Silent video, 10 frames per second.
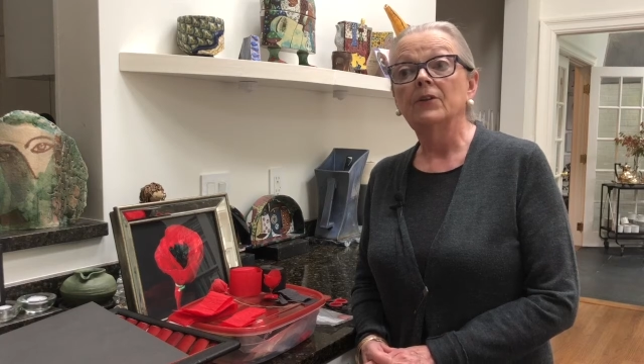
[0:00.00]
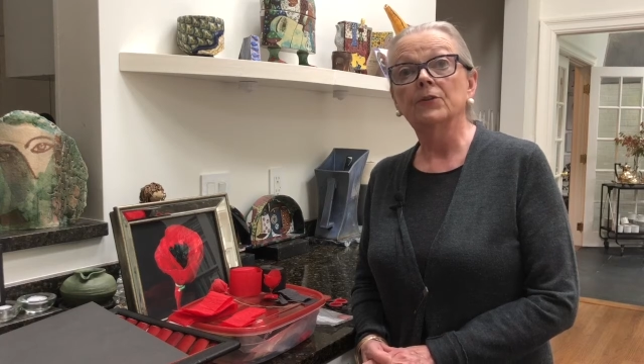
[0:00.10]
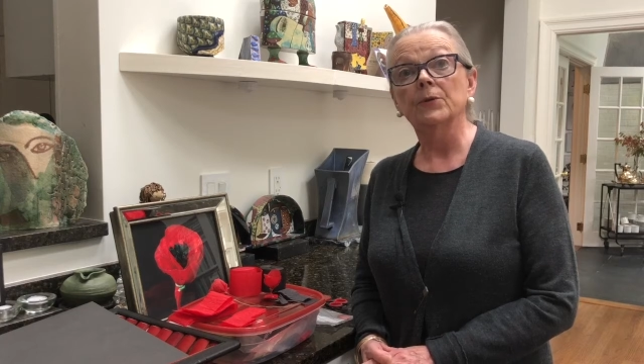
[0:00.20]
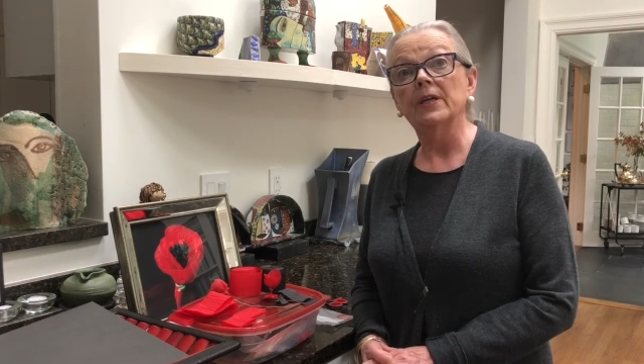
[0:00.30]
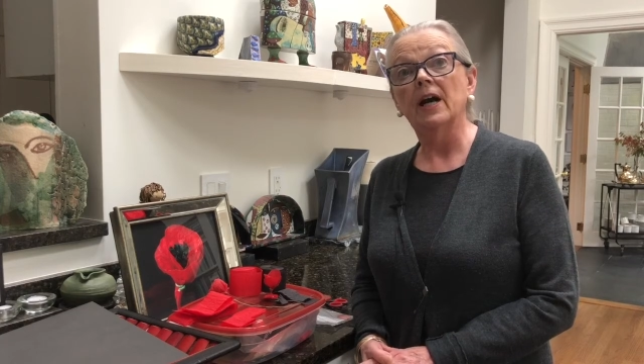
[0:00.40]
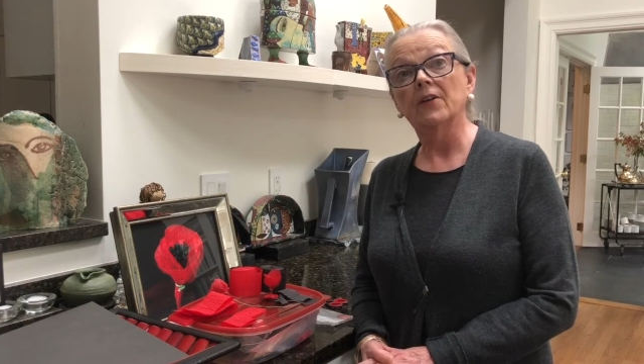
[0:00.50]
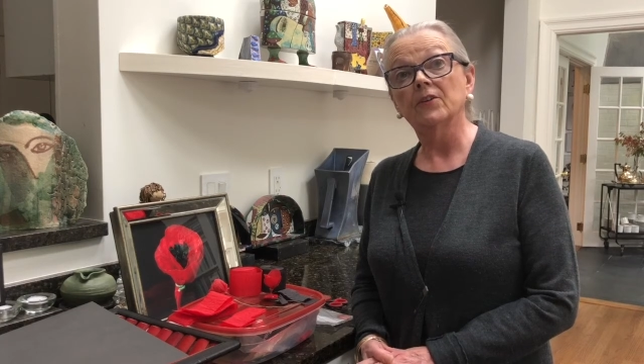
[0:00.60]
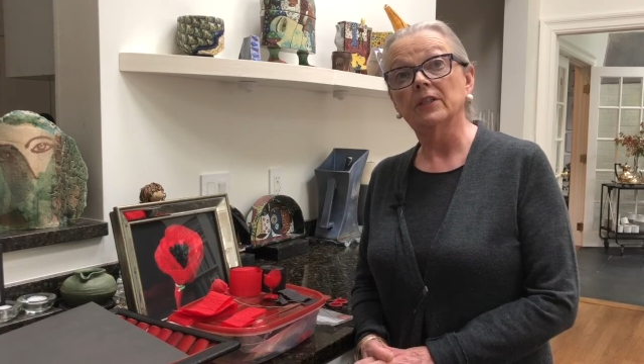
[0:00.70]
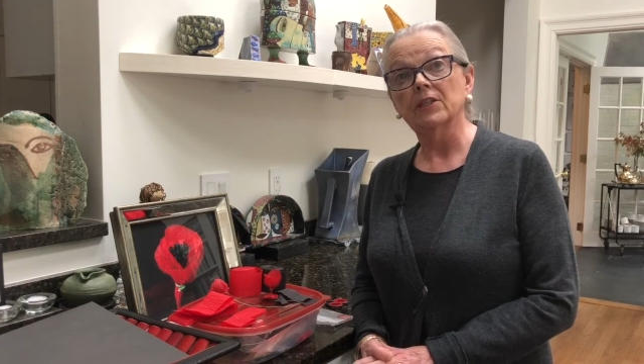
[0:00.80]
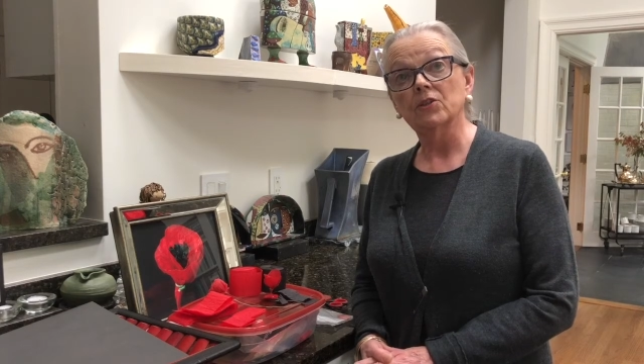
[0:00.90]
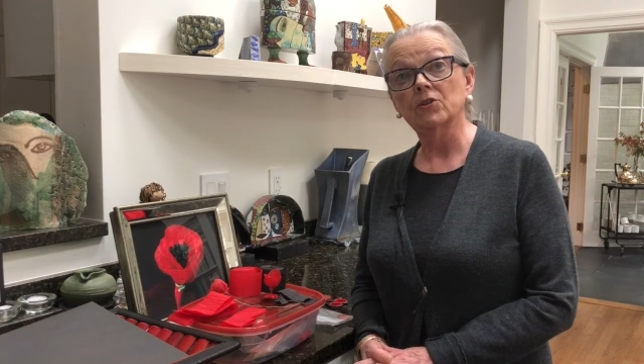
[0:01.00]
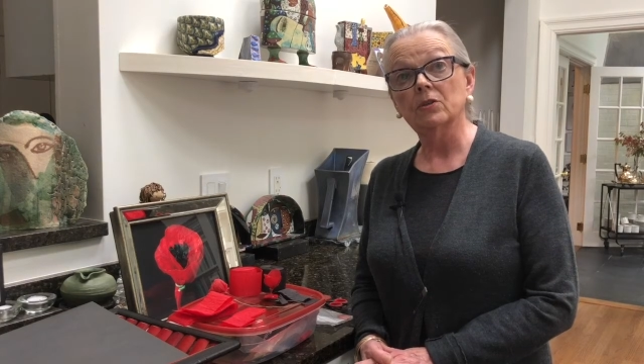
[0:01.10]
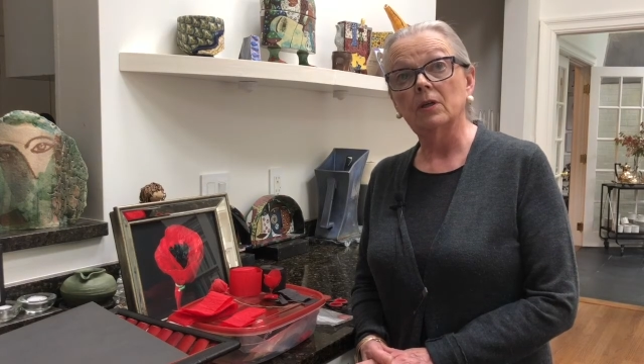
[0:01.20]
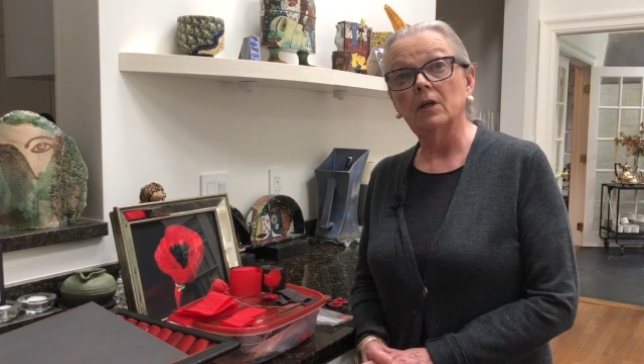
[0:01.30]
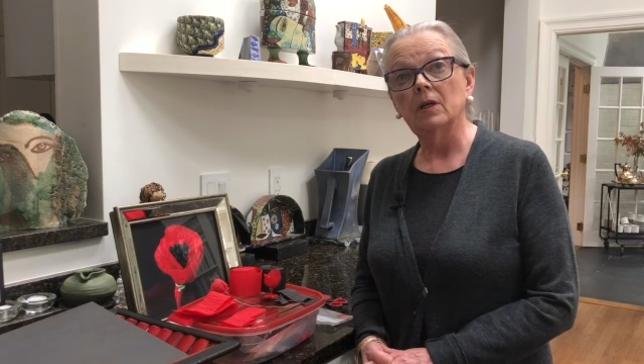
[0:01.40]
three other
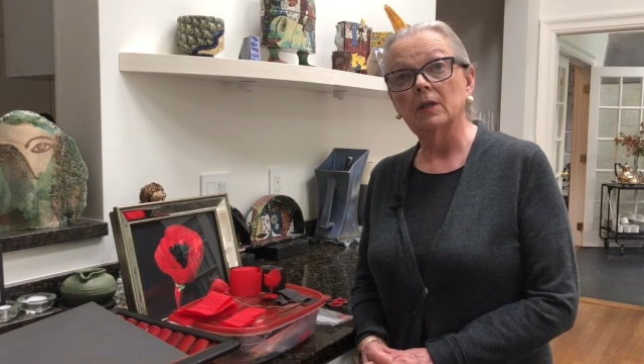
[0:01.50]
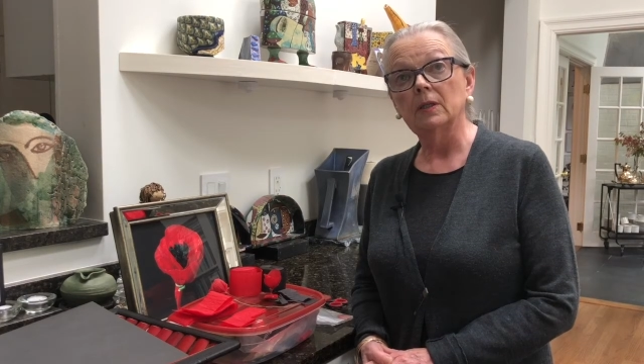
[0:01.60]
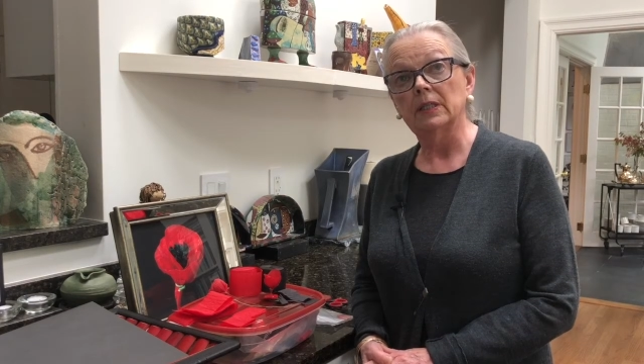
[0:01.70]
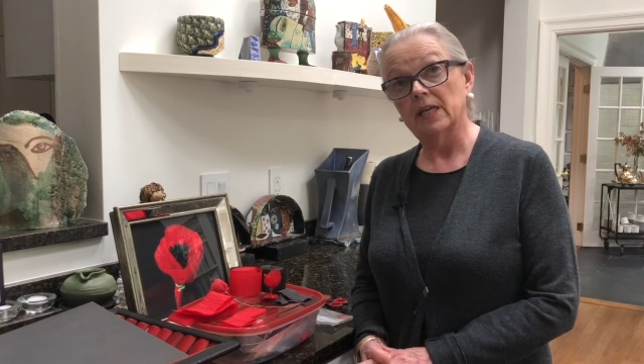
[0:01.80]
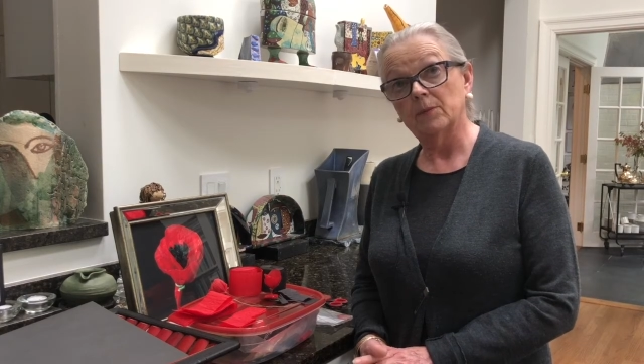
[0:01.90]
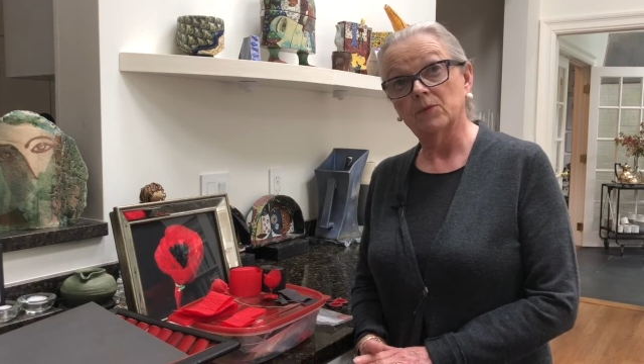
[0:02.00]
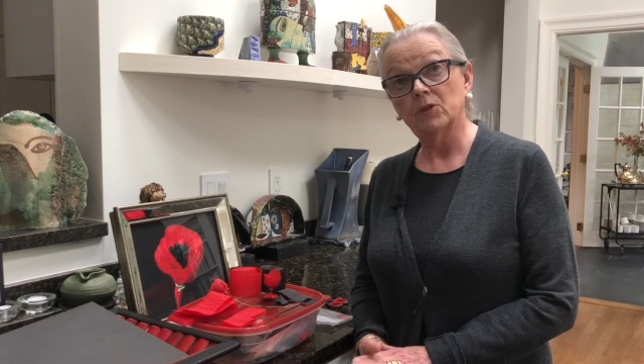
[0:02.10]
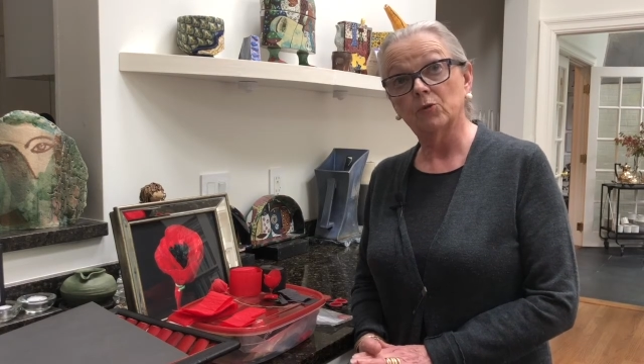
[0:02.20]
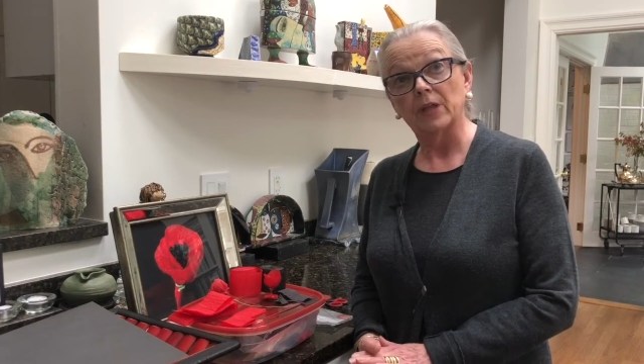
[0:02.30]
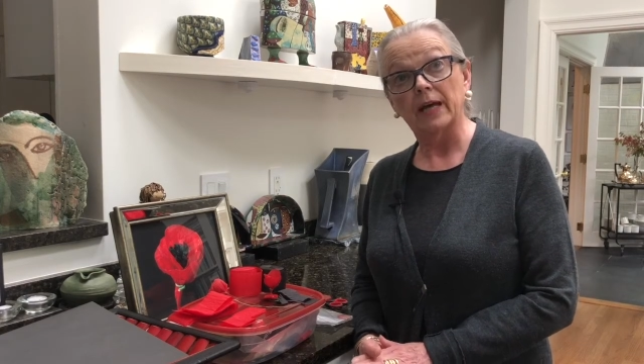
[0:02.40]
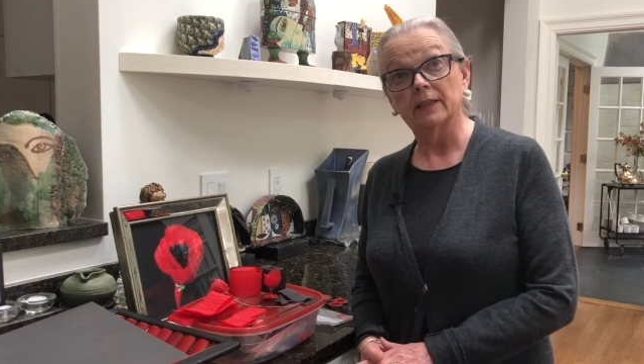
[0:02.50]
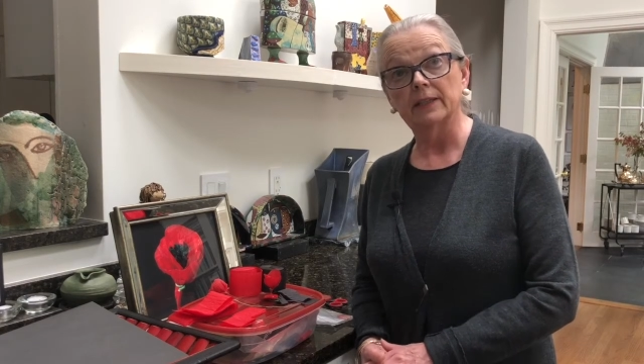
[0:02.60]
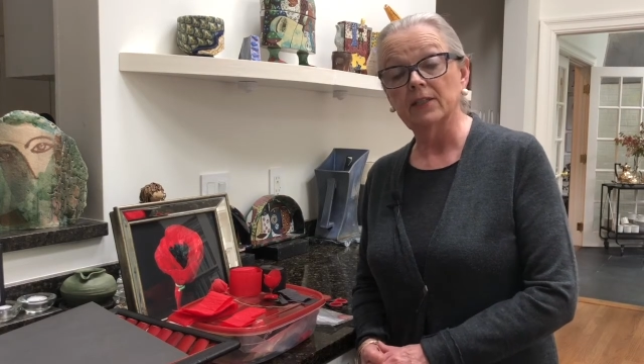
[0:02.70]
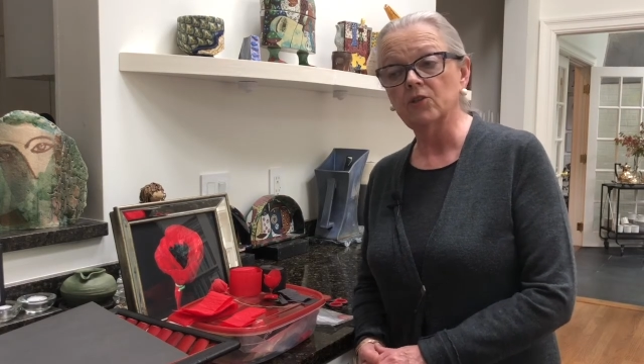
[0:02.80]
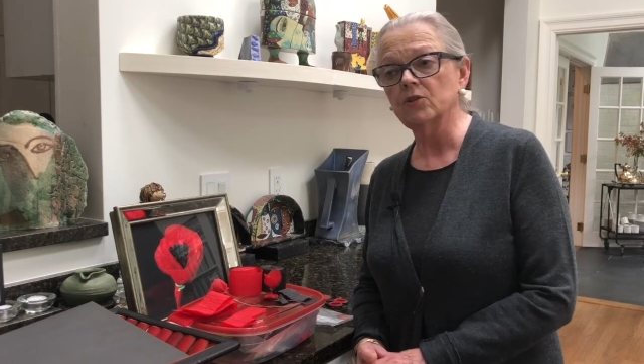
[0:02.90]
lists came to that
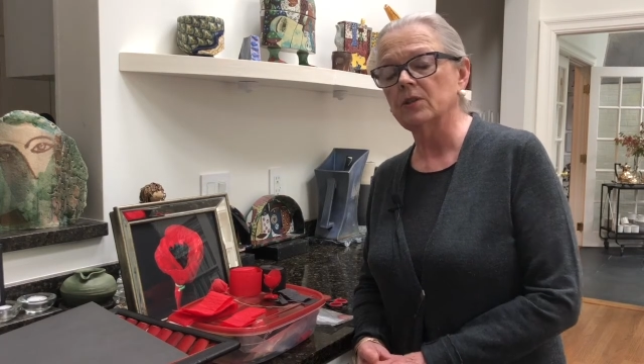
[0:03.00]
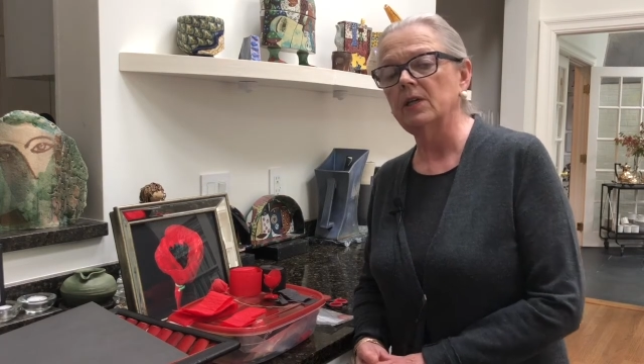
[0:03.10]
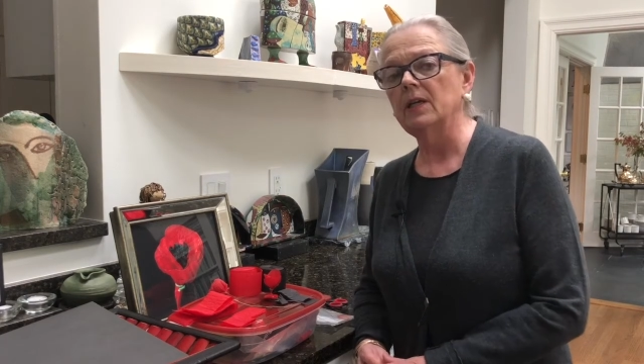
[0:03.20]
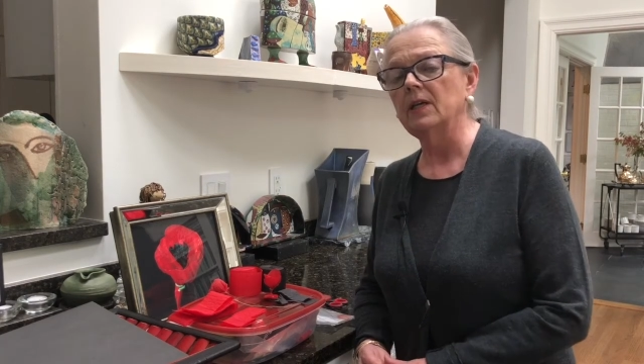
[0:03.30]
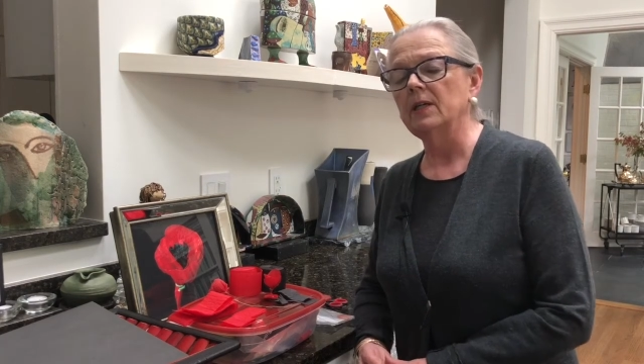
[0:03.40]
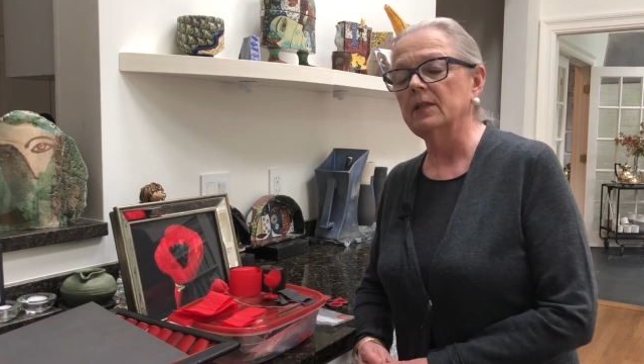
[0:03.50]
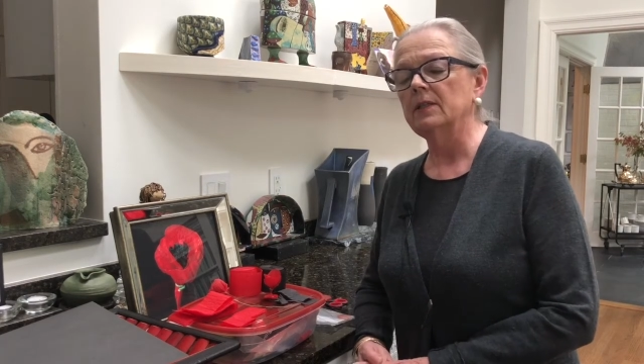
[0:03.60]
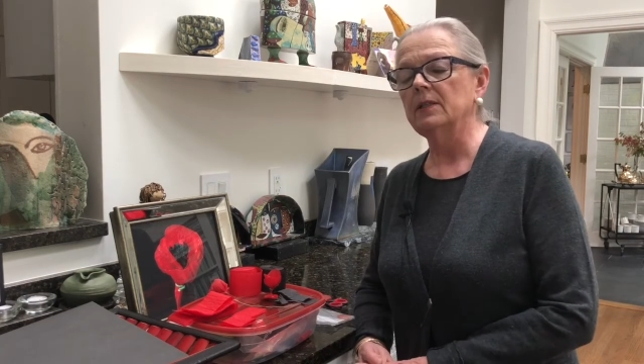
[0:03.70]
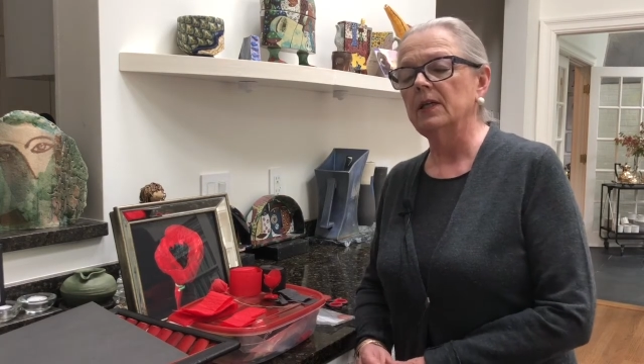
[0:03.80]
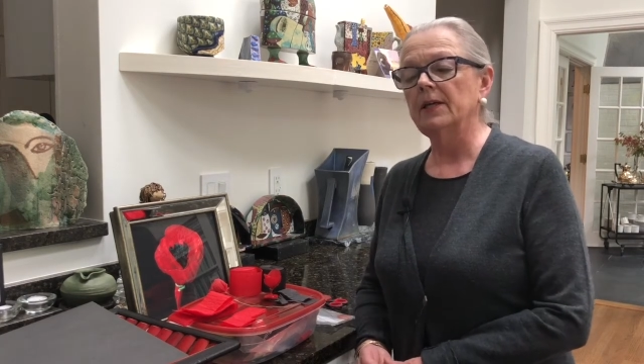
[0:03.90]
list, and